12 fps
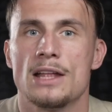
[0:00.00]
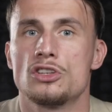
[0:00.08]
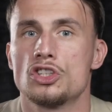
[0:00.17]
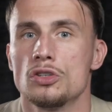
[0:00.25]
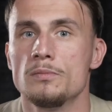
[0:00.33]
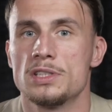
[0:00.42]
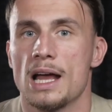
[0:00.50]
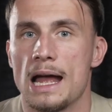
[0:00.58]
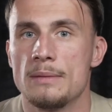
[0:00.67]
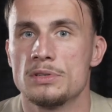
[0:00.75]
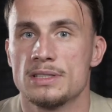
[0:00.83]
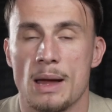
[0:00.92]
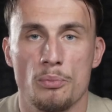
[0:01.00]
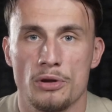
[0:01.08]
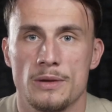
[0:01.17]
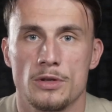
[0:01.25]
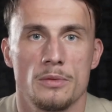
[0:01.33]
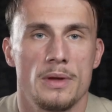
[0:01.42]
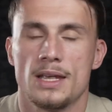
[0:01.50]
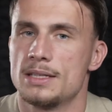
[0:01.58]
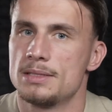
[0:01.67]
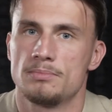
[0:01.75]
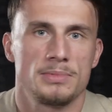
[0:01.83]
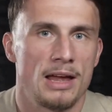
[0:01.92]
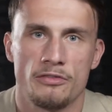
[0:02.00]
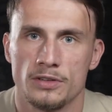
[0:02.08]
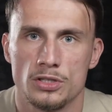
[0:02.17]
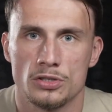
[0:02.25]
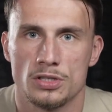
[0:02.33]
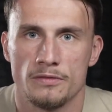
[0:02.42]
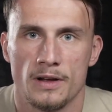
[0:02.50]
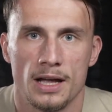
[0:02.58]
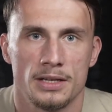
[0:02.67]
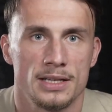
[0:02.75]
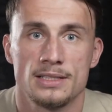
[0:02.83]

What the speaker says: And sometimes that premium is definitely justified.